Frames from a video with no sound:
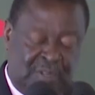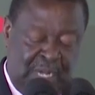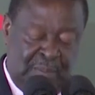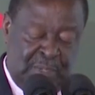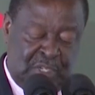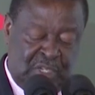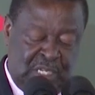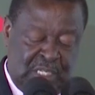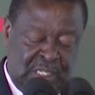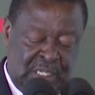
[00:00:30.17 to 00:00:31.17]
of climate
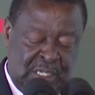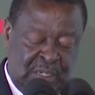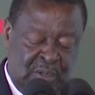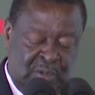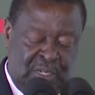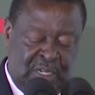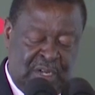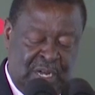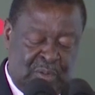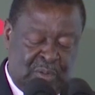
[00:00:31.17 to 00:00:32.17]
change, including
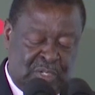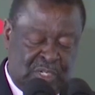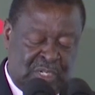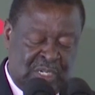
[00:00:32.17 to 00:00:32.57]
drought